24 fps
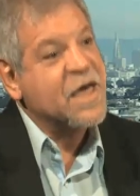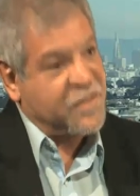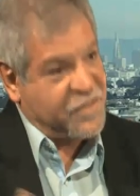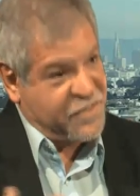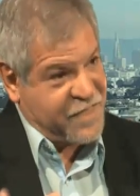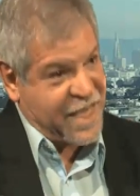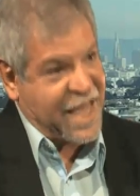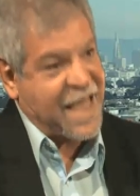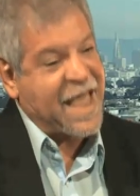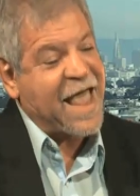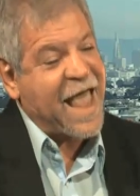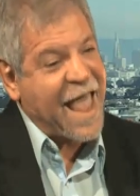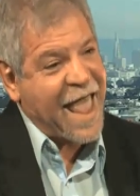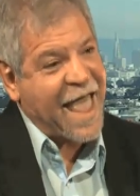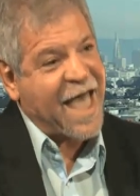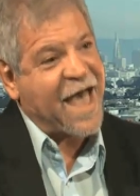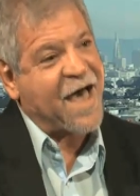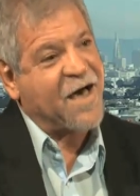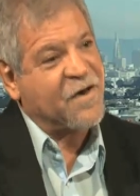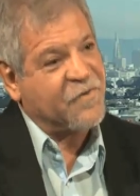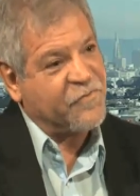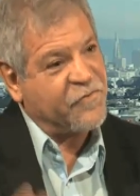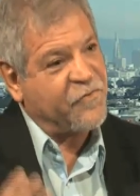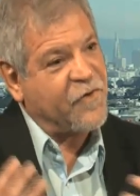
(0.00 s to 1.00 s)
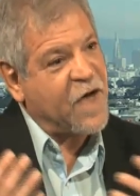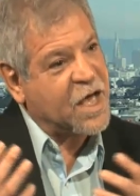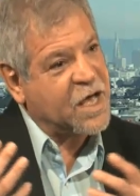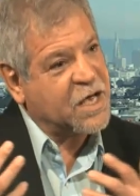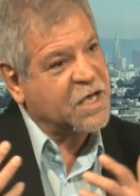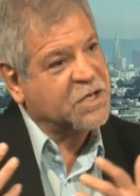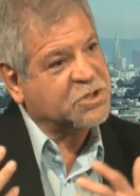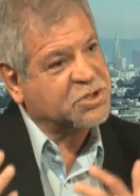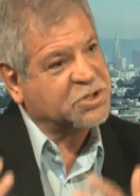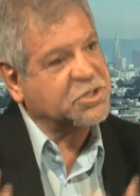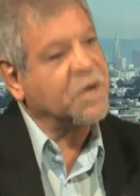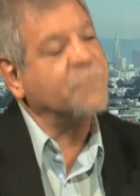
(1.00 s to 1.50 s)
they have
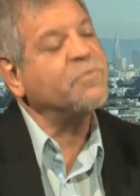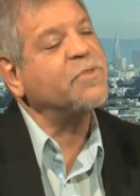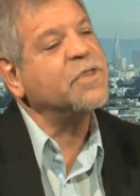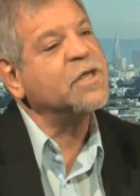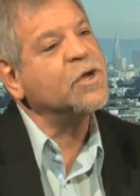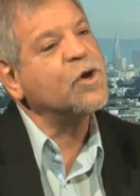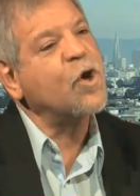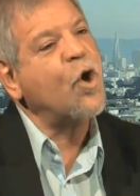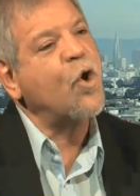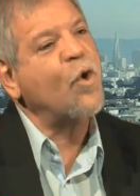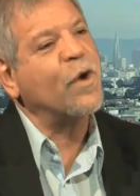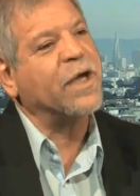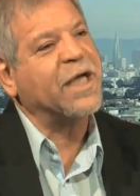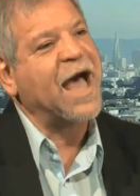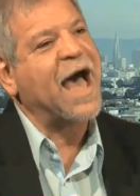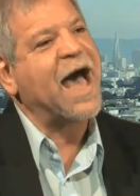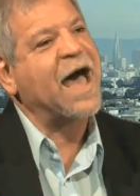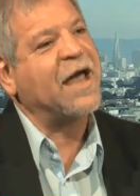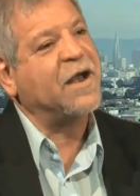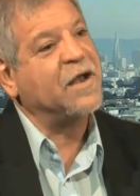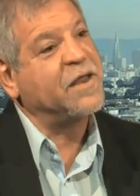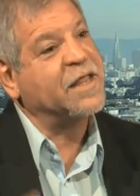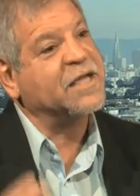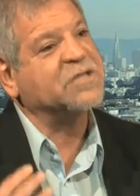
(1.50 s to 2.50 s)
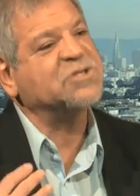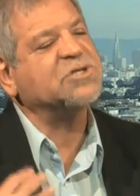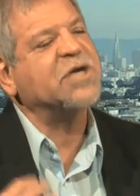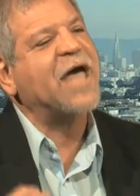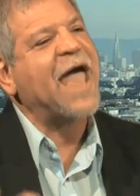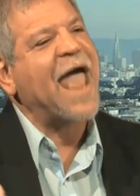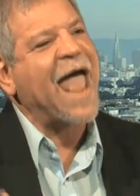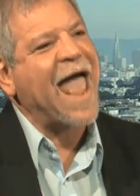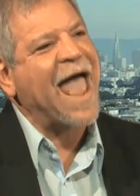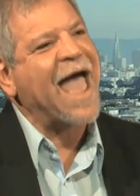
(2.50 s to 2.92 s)
something going on that's